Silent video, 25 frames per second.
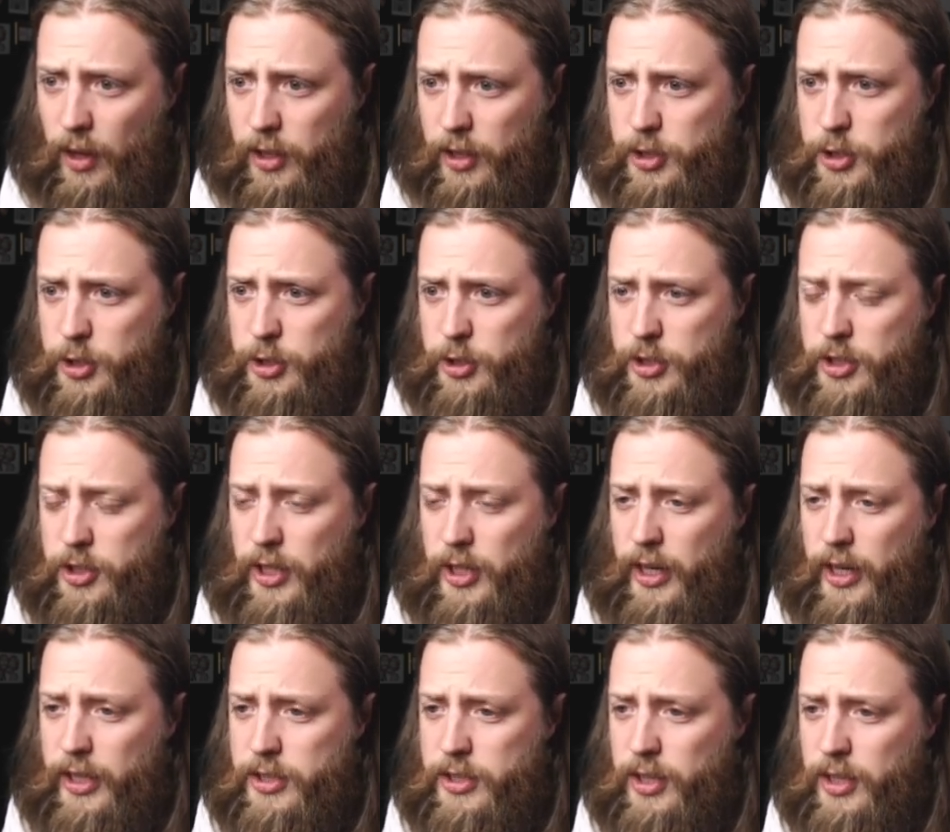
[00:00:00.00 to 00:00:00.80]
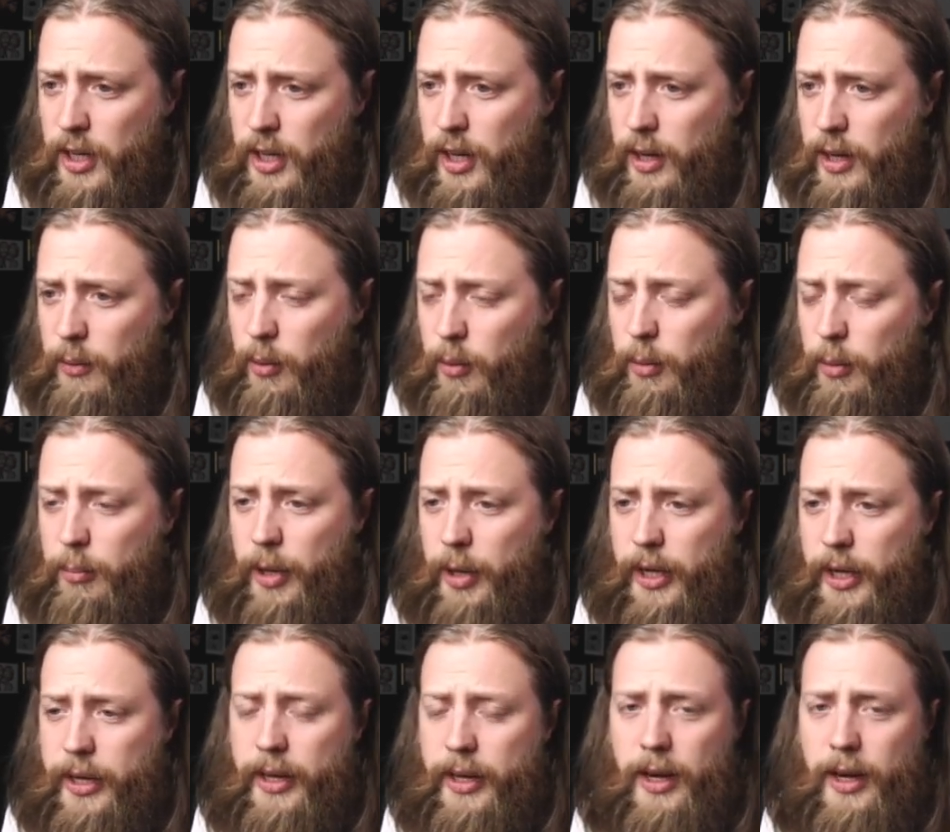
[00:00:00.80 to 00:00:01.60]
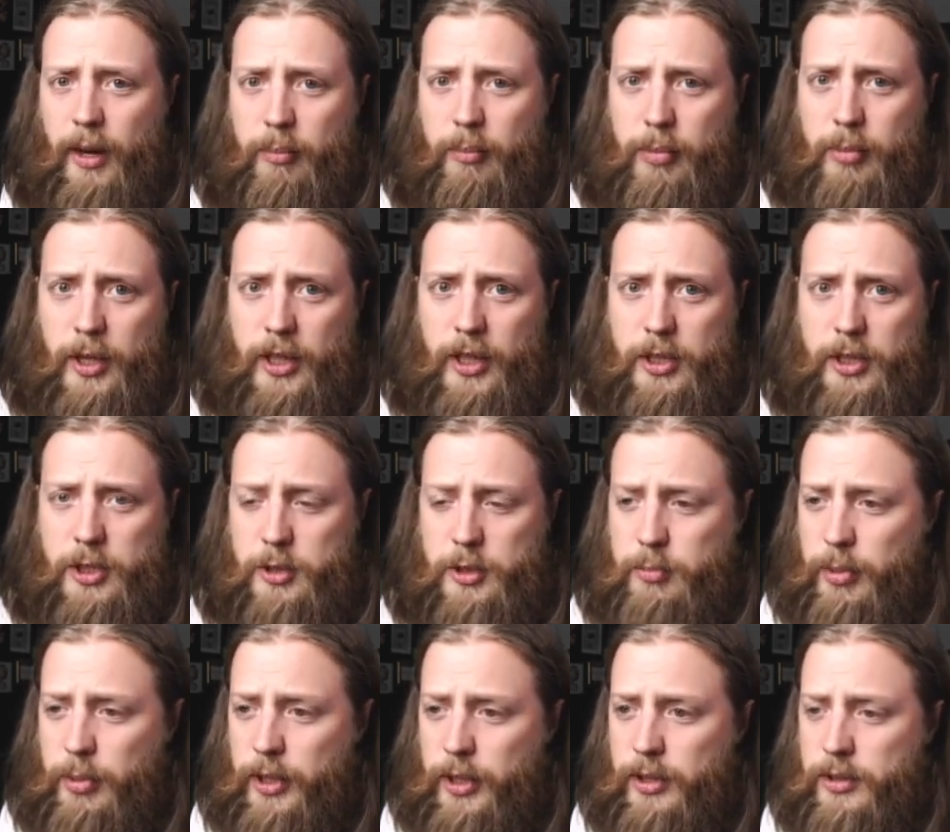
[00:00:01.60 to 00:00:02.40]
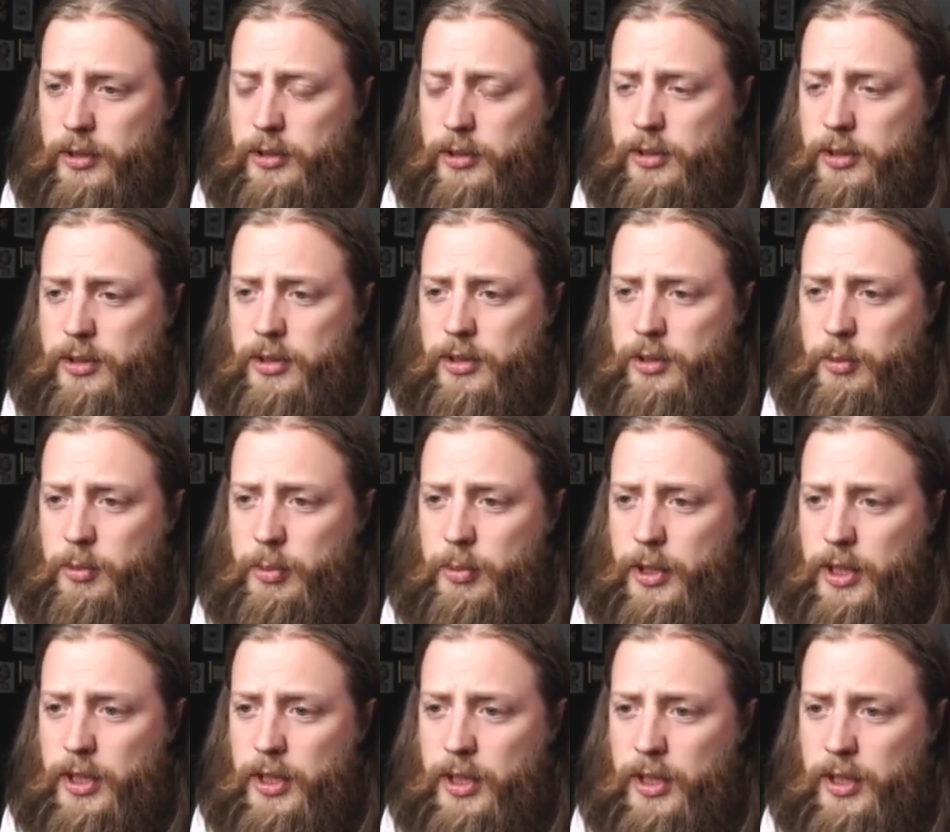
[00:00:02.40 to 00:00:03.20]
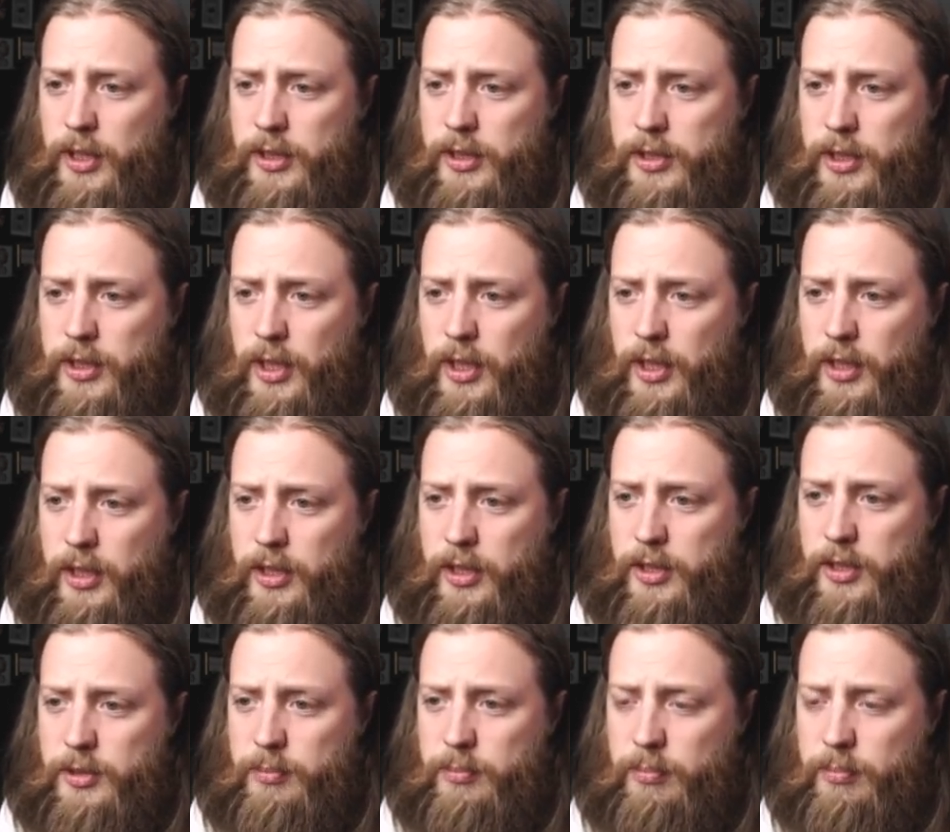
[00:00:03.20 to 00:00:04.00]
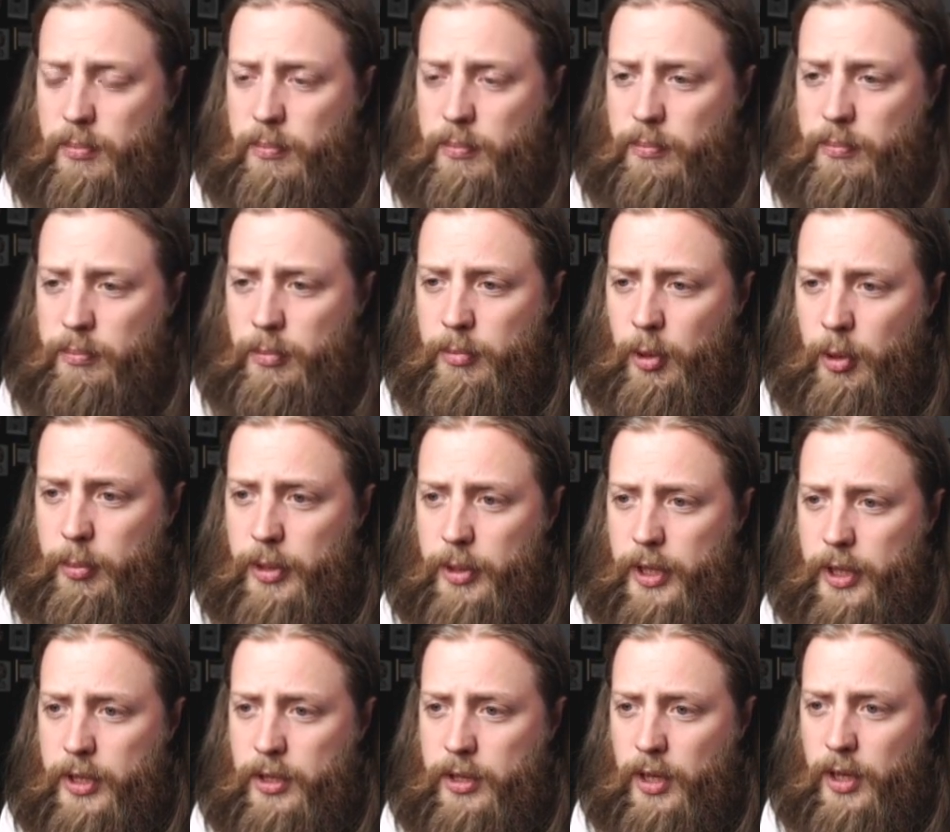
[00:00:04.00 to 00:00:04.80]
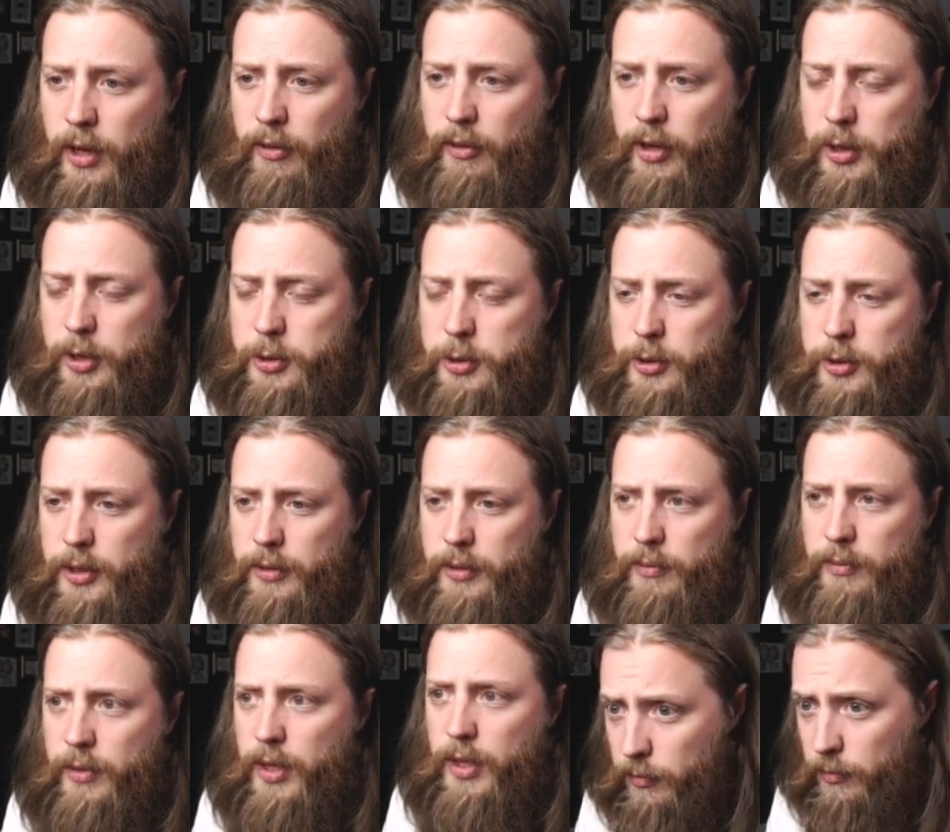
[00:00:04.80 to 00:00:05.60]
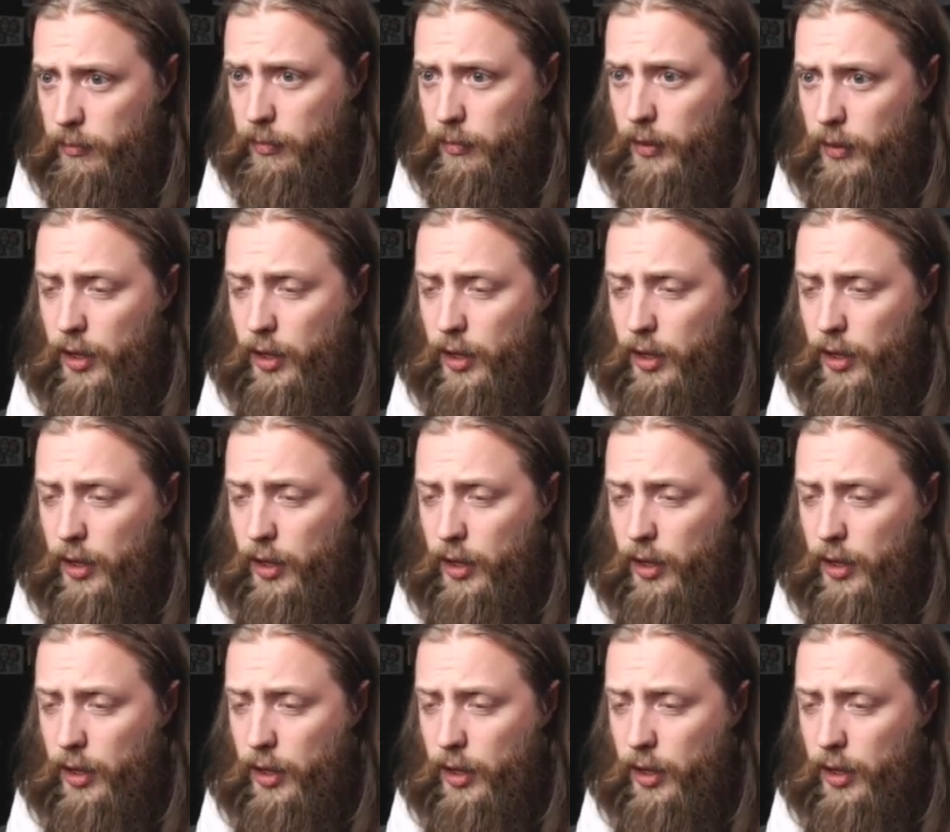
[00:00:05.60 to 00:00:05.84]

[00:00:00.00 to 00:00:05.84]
this just says, I want my GitLab pages build to be inside this public directory.